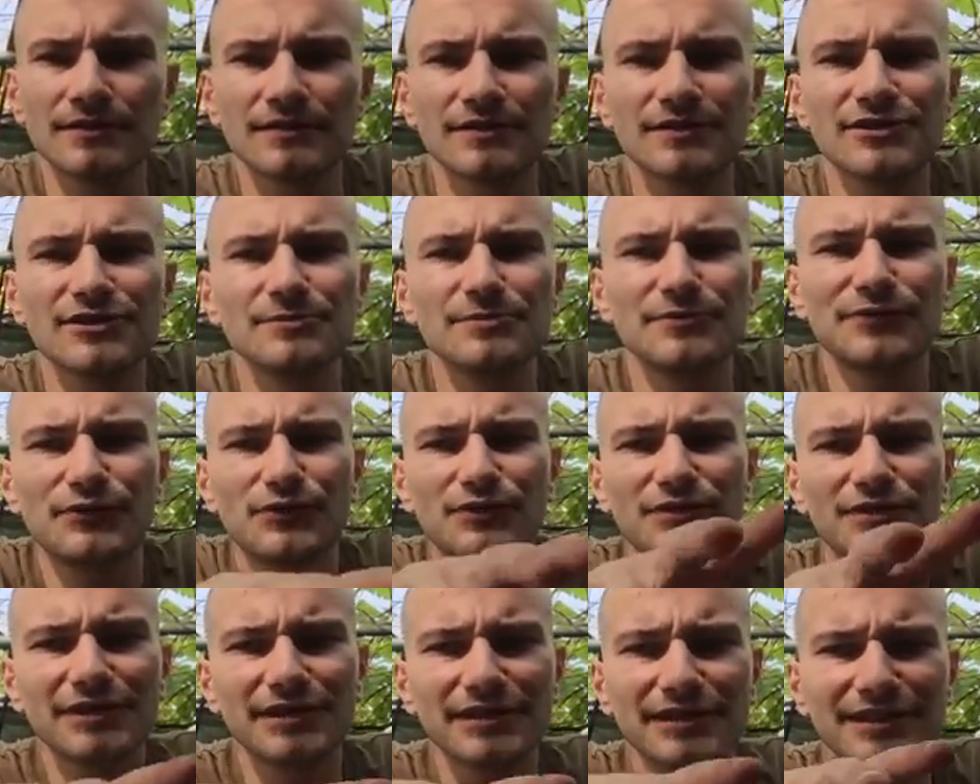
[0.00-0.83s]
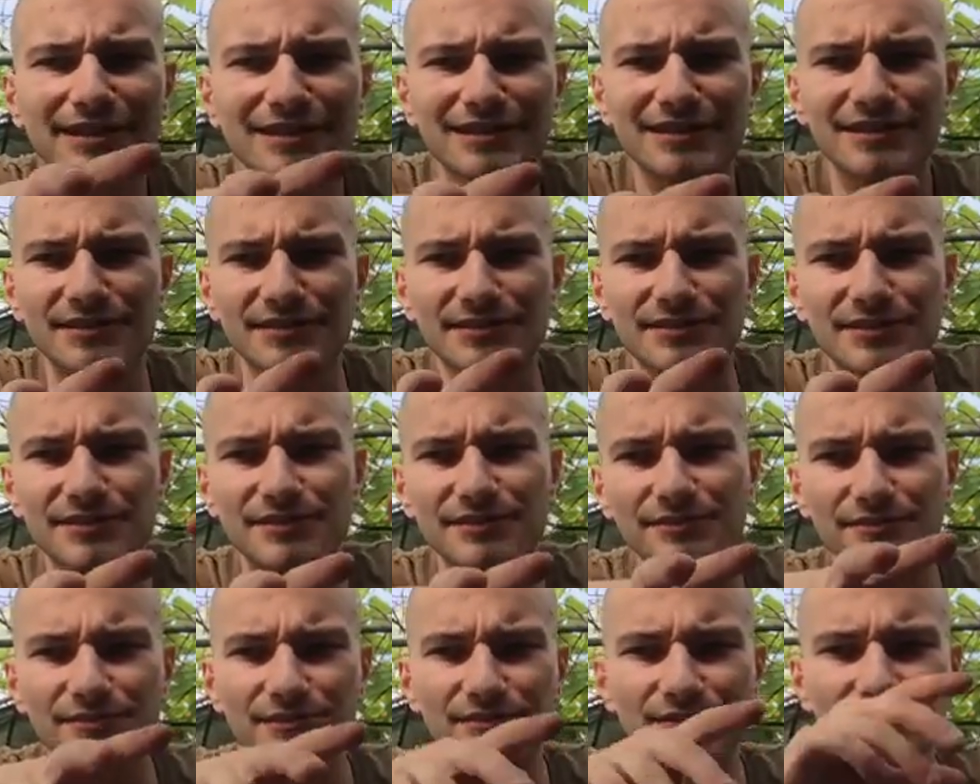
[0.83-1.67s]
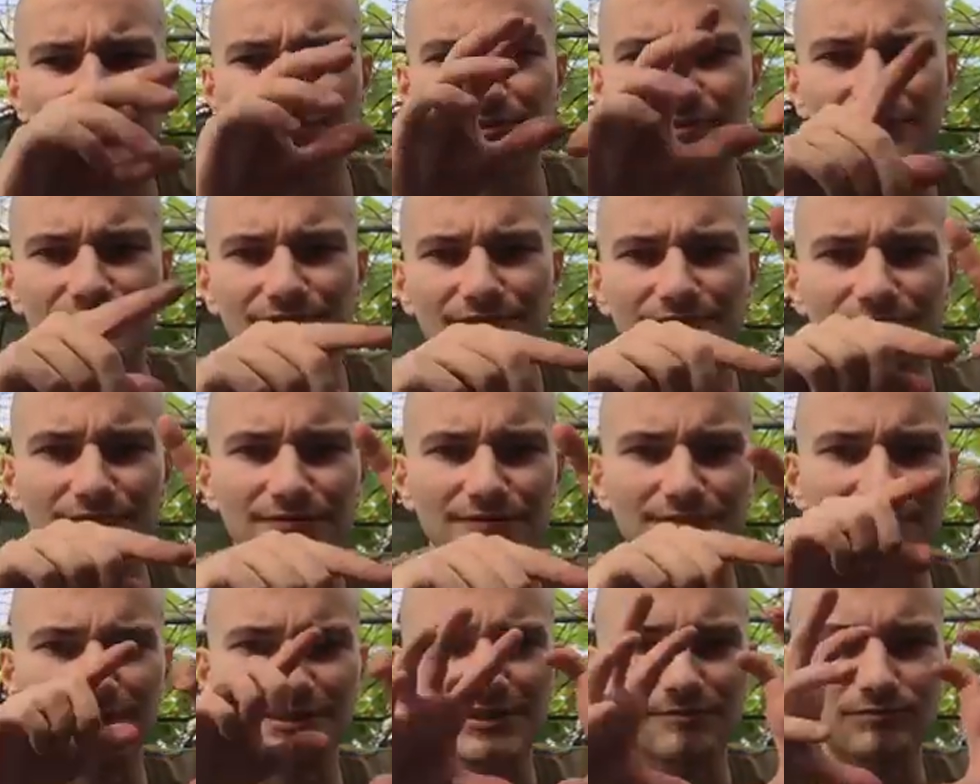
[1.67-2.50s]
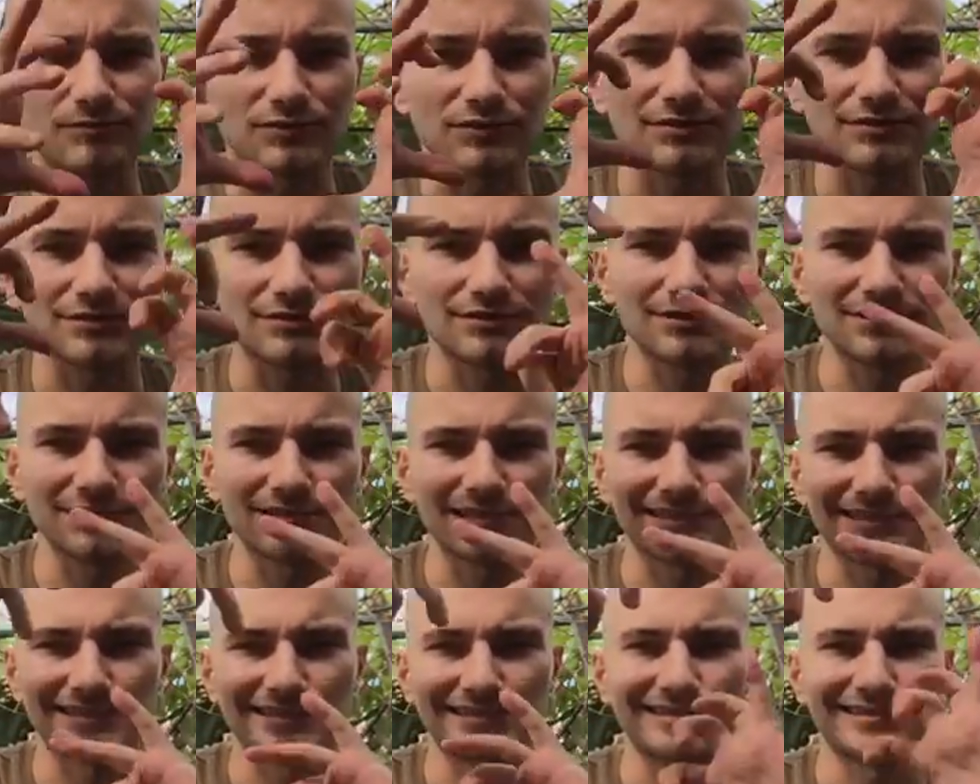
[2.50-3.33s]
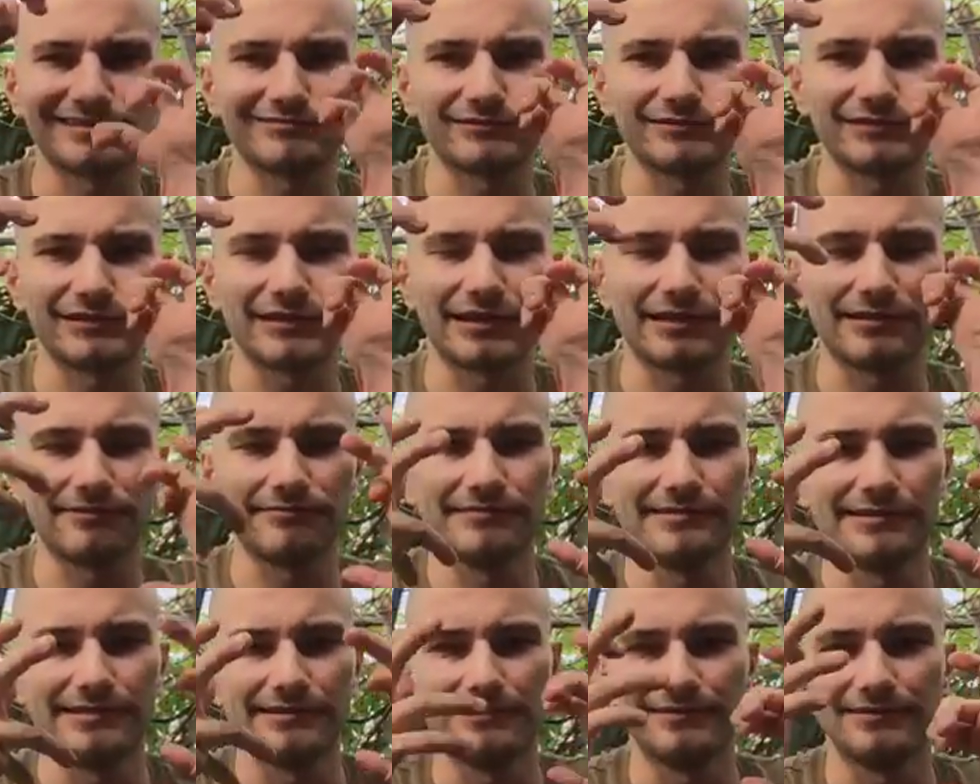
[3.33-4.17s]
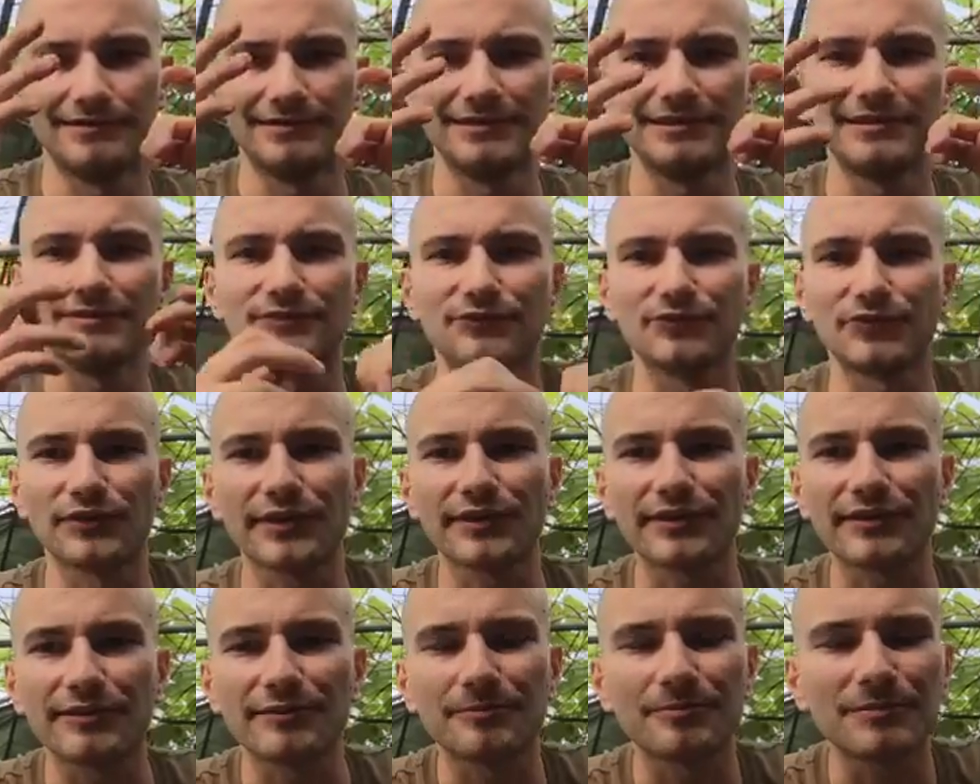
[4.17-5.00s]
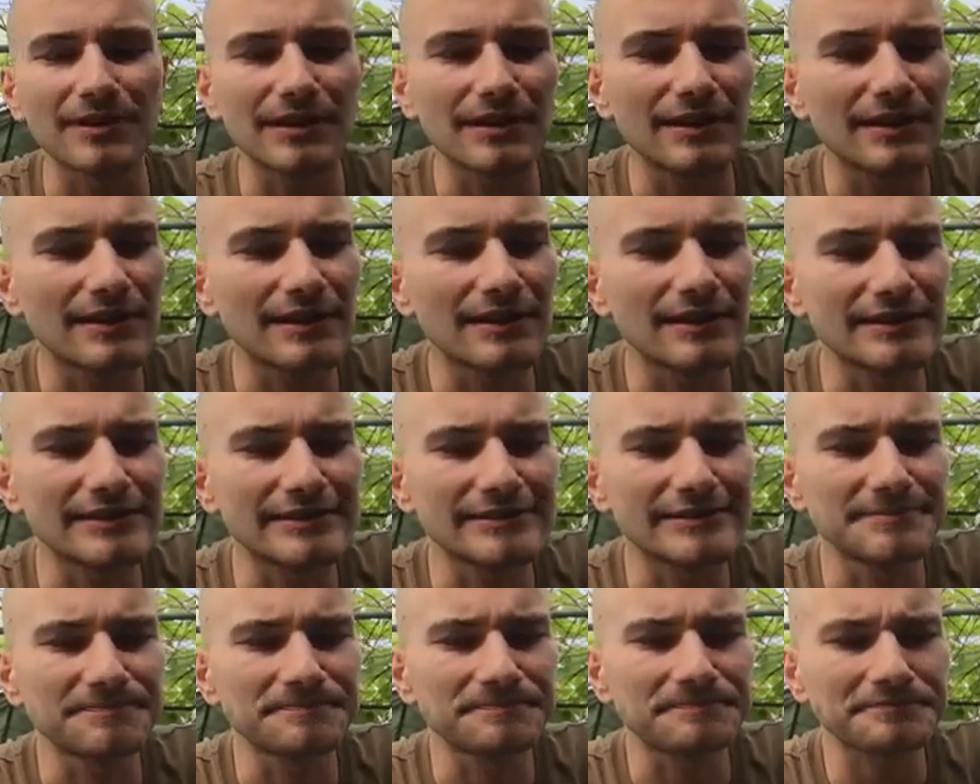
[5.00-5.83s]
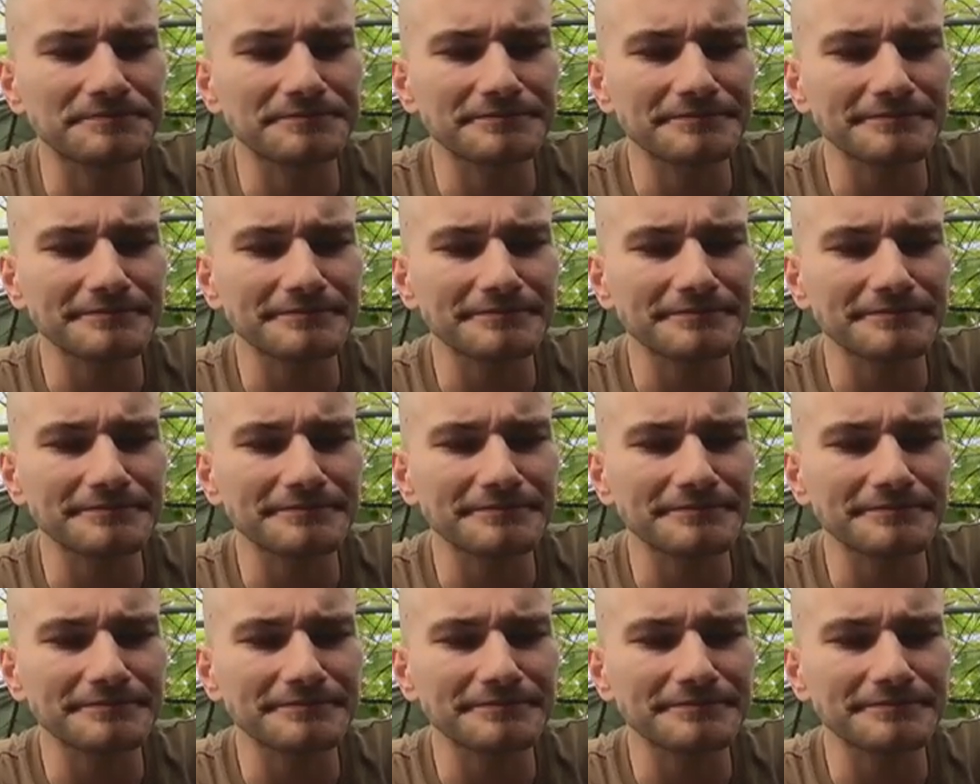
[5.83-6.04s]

So before I get into the symbols and rhythm, I